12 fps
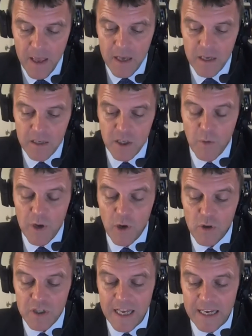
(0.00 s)
So we
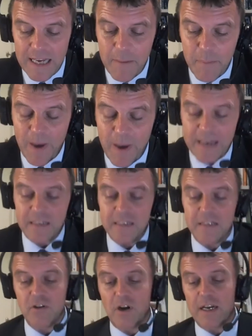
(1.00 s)
launched that campaign to
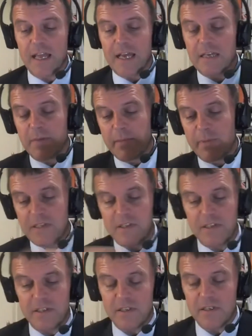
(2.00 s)
try and get as many
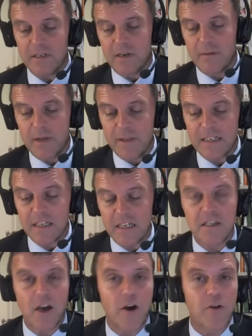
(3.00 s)
businesses, and
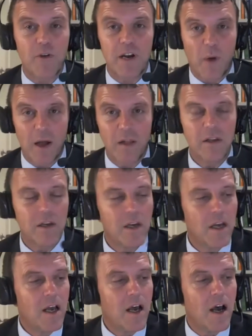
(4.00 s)
it's going really well.
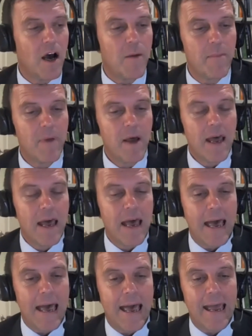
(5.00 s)
And
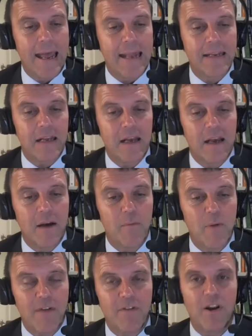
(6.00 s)

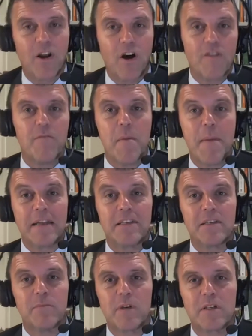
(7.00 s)
we have a lot of
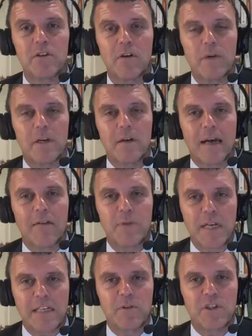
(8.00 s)
momentum. Our
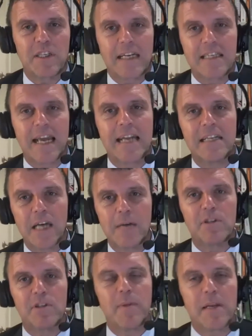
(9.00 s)
objective was to get 10
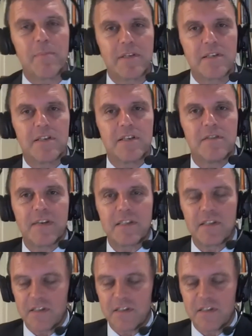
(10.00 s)
times as many businesses, investors,